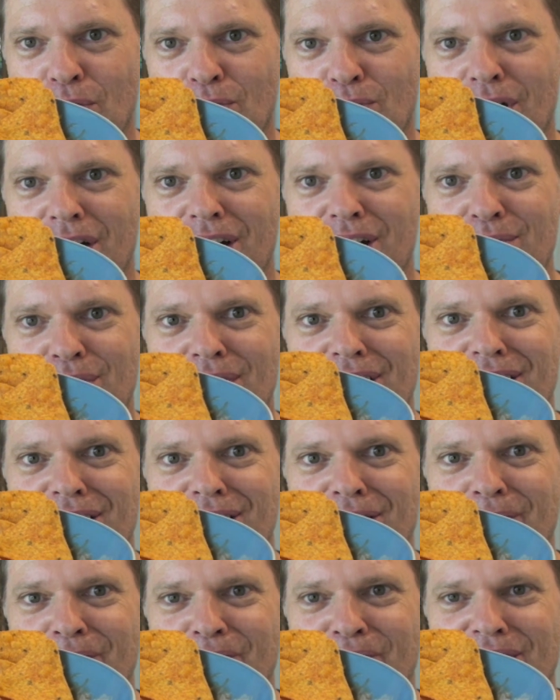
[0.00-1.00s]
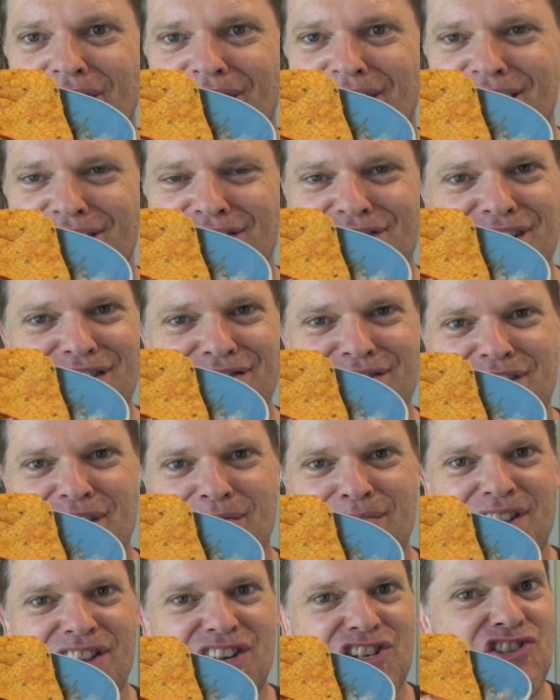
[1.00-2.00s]
Right, well, let's give
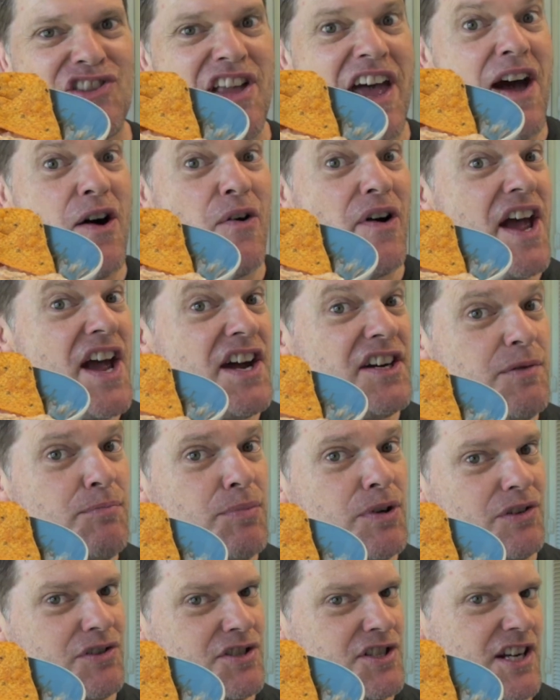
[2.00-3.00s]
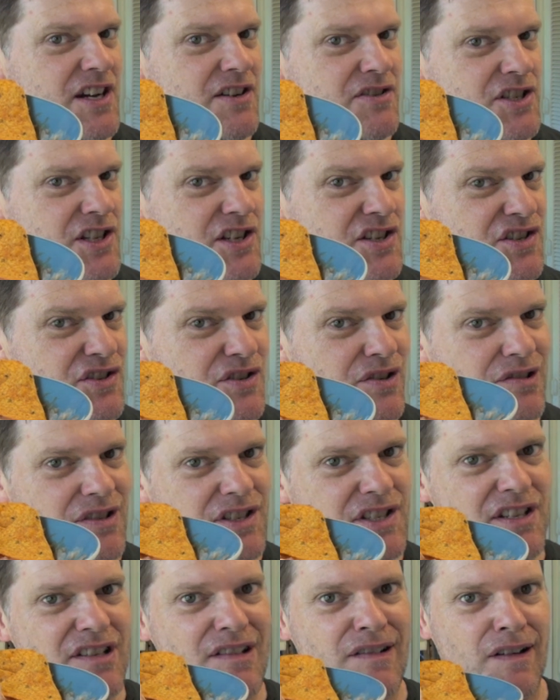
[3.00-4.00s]
some of this now edible salsa
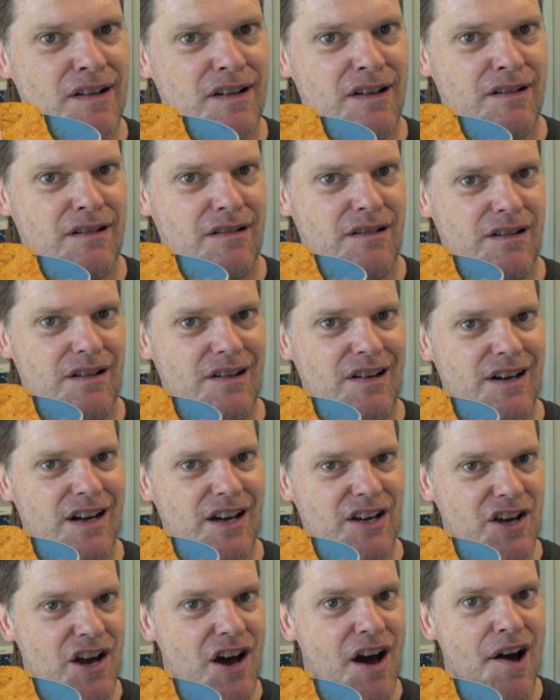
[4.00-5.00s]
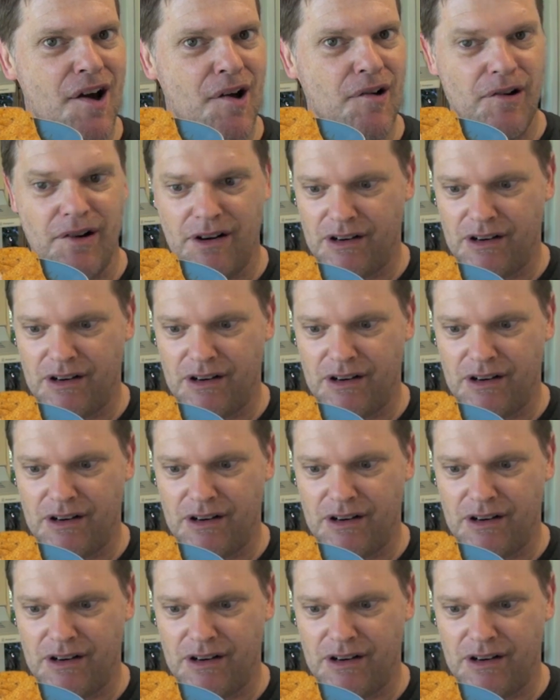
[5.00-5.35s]
sauce a go.